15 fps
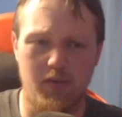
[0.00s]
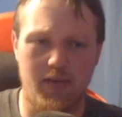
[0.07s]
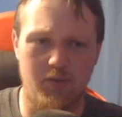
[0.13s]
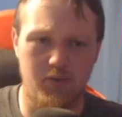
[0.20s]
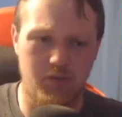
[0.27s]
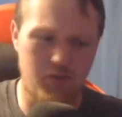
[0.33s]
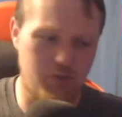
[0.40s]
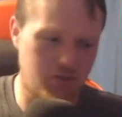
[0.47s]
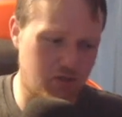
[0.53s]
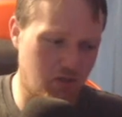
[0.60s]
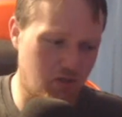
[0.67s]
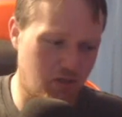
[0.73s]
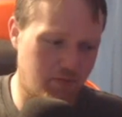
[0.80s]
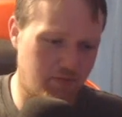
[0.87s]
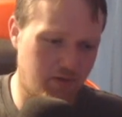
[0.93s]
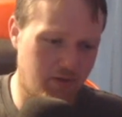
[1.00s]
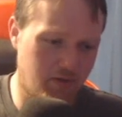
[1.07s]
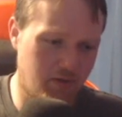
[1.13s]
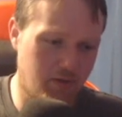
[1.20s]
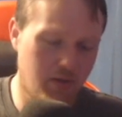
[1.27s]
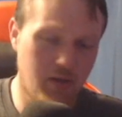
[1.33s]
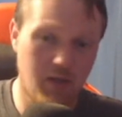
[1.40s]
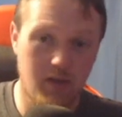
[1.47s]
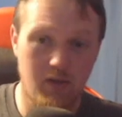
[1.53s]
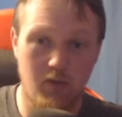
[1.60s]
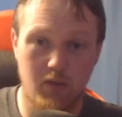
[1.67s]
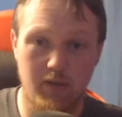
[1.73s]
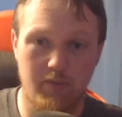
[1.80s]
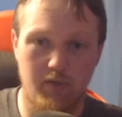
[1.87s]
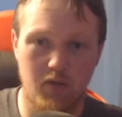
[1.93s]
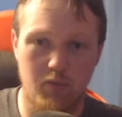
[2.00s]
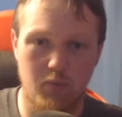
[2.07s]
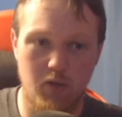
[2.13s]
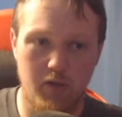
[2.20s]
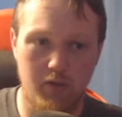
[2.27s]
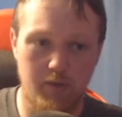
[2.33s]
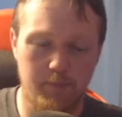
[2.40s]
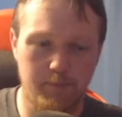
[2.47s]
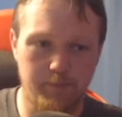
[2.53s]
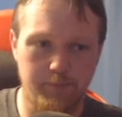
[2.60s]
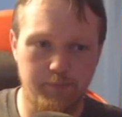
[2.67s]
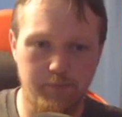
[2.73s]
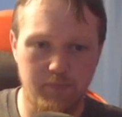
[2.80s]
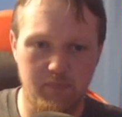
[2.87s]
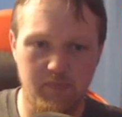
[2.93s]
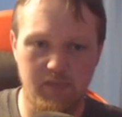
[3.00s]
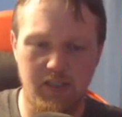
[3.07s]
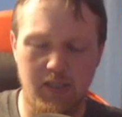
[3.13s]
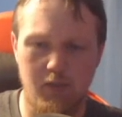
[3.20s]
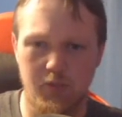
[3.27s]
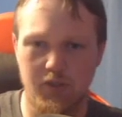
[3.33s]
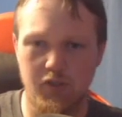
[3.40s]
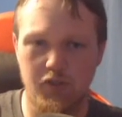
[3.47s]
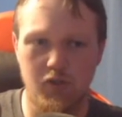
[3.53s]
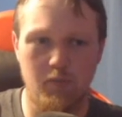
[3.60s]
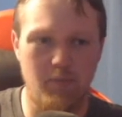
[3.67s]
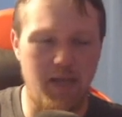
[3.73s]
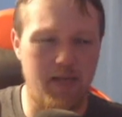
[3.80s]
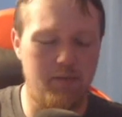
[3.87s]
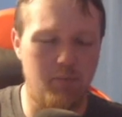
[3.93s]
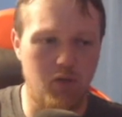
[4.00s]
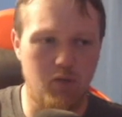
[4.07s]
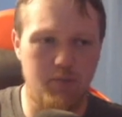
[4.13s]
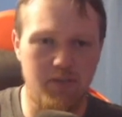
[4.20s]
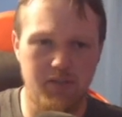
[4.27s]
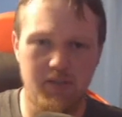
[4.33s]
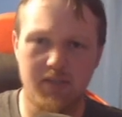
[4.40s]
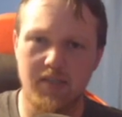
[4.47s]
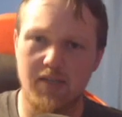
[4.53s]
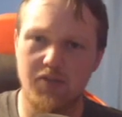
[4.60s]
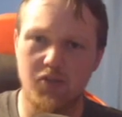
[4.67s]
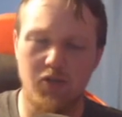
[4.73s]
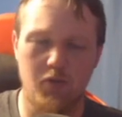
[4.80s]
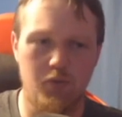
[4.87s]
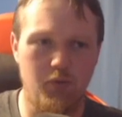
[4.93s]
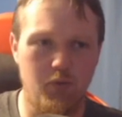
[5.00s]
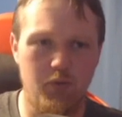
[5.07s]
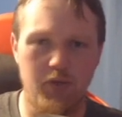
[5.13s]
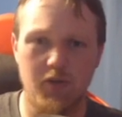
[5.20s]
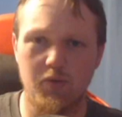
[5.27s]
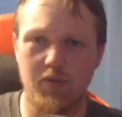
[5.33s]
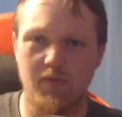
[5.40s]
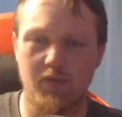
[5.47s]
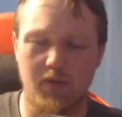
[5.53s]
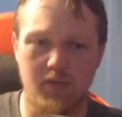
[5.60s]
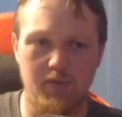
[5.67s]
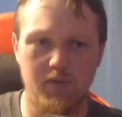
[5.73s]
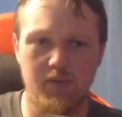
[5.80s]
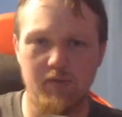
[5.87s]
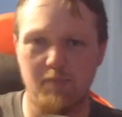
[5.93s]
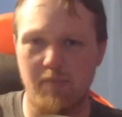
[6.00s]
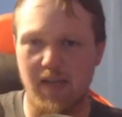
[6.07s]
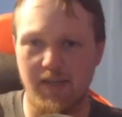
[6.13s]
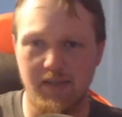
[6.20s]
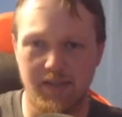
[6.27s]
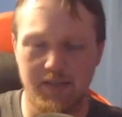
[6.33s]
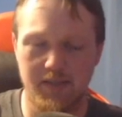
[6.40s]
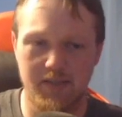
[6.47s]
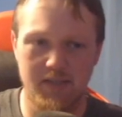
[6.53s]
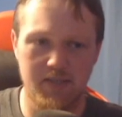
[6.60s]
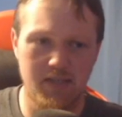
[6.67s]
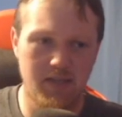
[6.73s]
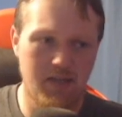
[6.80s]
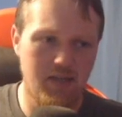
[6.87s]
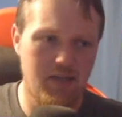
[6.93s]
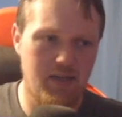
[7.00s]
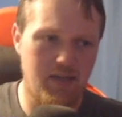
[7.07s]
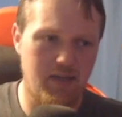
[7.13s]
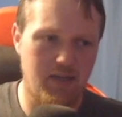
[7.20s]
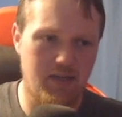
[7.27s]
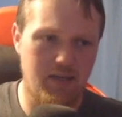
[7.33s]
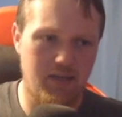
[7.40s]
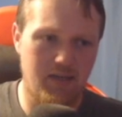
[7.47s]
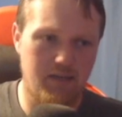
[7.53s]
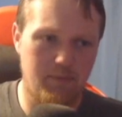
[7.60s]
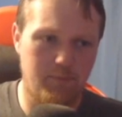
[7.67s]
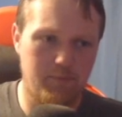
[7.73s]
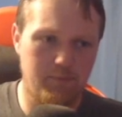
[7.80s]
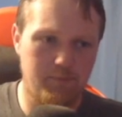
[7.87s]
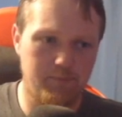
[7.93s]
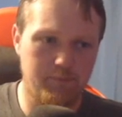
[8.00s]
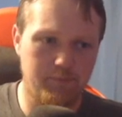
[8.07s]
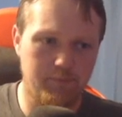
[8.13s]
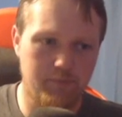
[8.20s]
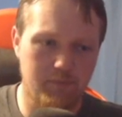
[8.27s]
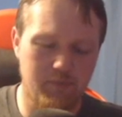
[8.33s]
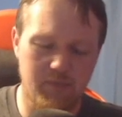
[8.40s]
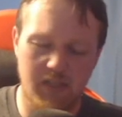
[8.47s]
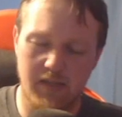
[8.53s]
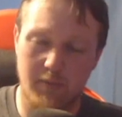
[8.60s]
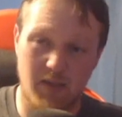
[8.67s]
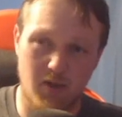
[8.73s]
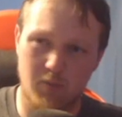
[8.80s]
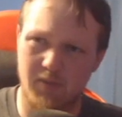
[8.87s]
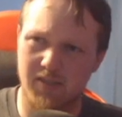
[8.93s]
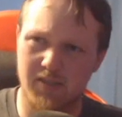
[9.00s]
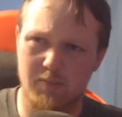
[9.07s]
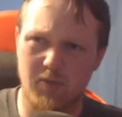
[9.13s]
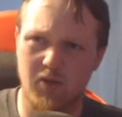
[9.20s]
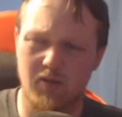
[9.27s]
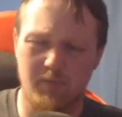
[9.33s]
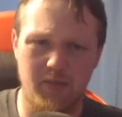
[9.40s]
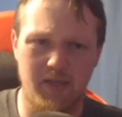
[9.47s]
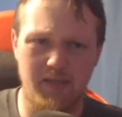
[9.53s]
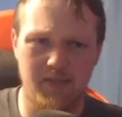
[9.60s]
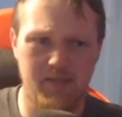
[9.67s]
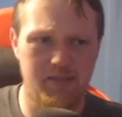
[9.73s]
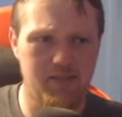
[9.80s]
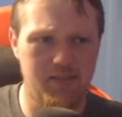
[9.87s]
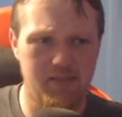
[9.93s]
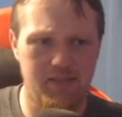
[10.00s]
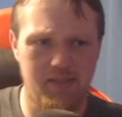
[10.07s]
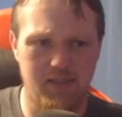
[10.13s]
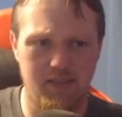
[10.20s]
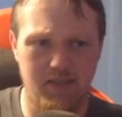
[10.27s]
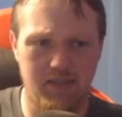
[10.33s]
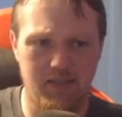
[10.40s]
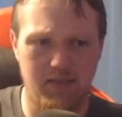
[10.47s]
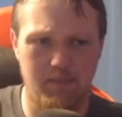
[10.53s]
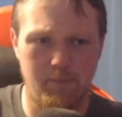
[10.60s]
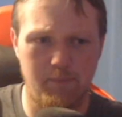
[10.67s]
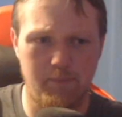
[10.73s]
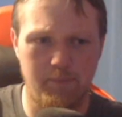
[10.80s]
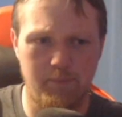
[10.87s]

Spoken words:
house, and you start off there looking for your brother, which is your main purpose. As you go through, you go to different levels. Maintenance. The power plant's part of maintenance. God,